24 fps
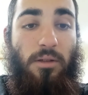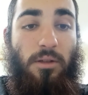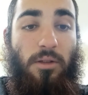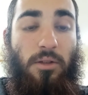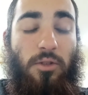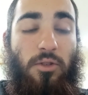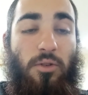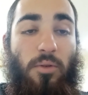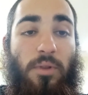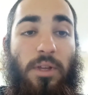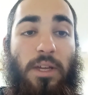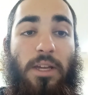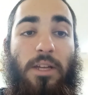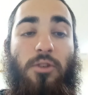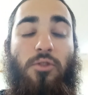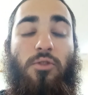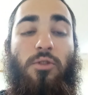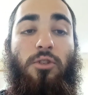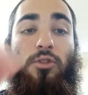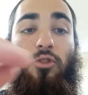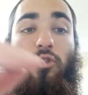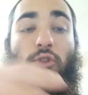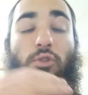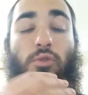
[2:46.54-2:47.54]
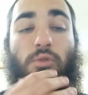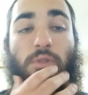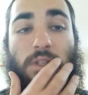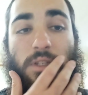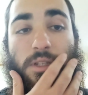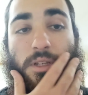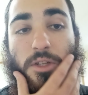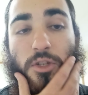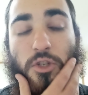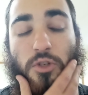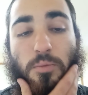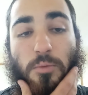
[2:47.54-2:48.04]
So they
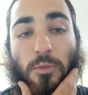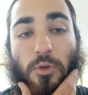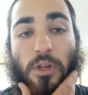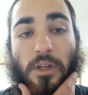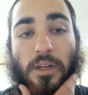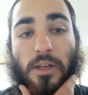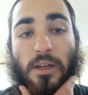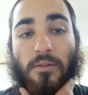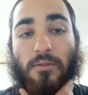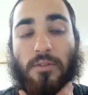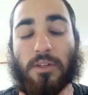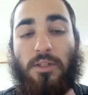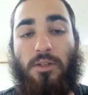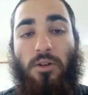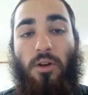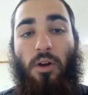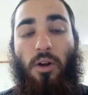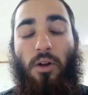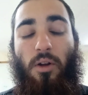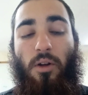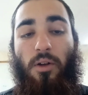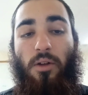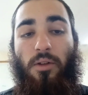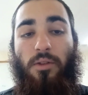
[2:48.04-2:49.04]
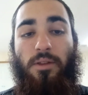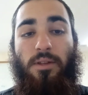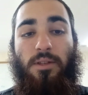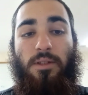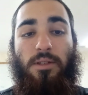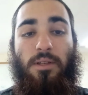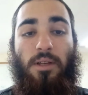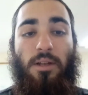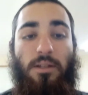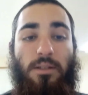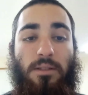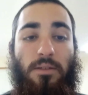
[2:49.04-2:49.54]
introduced Shmuel Hanavi to all the
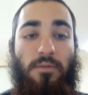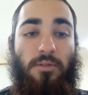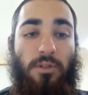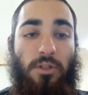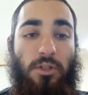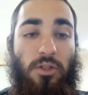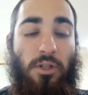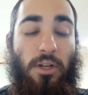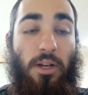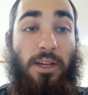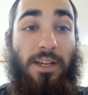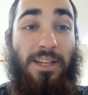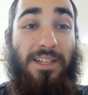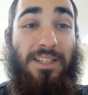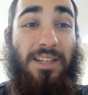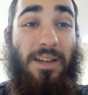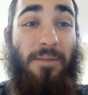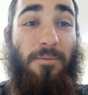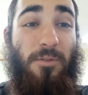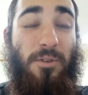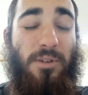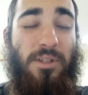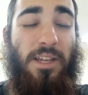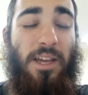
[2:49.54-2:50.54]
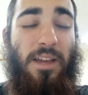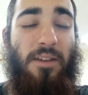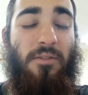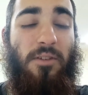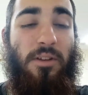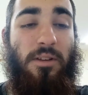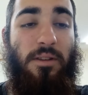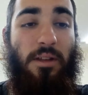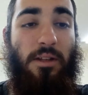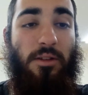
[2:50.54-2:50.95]
sons of Ishai, except for David.